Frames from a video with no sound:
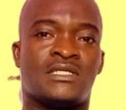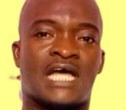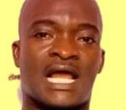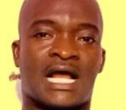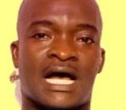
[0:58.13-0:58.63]

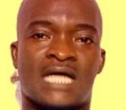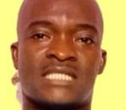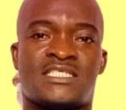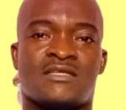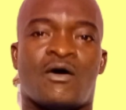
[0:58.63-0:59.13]
Ghana
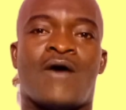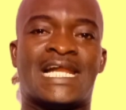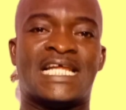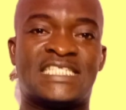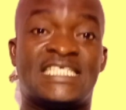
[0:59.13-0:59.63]
cards or
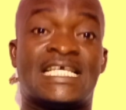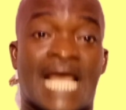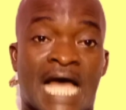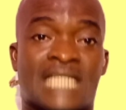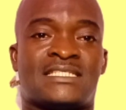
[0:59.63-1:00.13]
identity
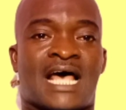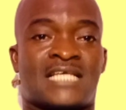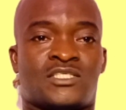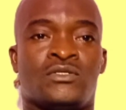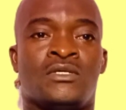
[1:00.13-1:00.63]
cards,
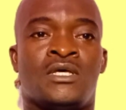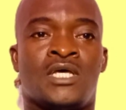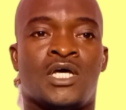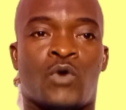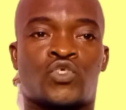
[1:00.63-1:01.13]
as
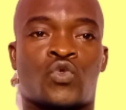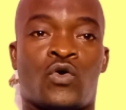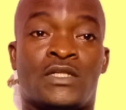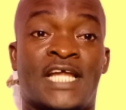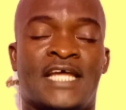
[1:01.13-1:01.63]
it was
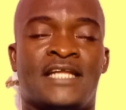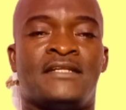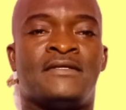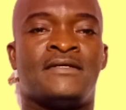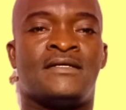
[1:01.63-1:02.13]
called then,
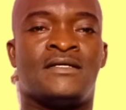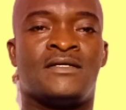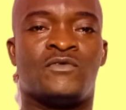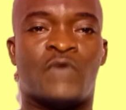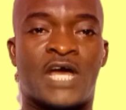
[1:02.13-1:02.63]

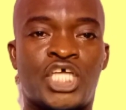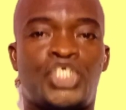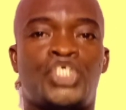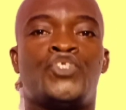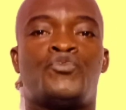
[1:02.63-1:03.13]
were
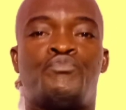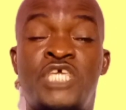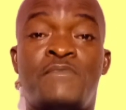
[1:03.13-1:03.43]
issued to